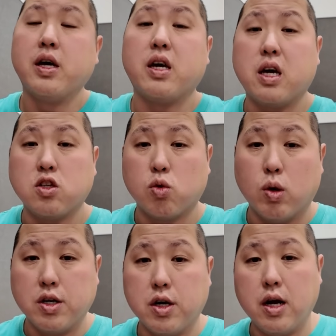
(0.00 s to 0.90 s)
In case you're
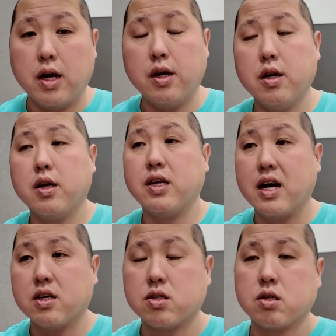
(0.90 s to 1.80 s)
wondering,
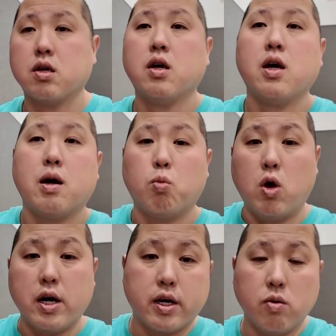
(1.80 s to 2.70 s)
yes, I'm
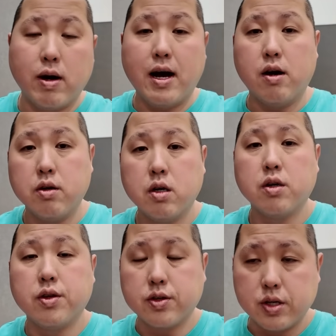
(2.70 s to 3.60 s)
walking around
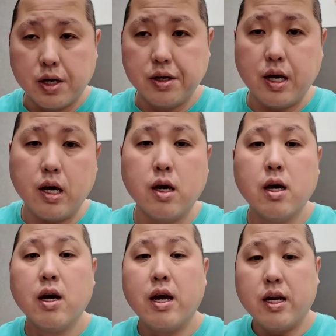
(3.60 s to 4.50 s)
this Sunday
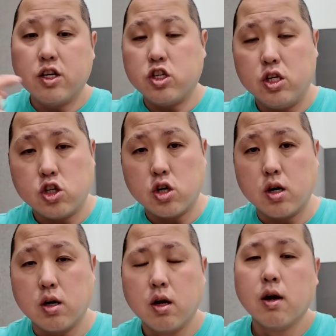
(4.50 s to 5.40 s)
in a
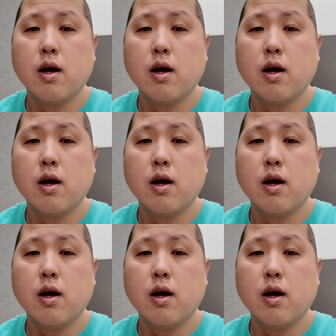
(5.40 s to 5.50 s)
t-shirt,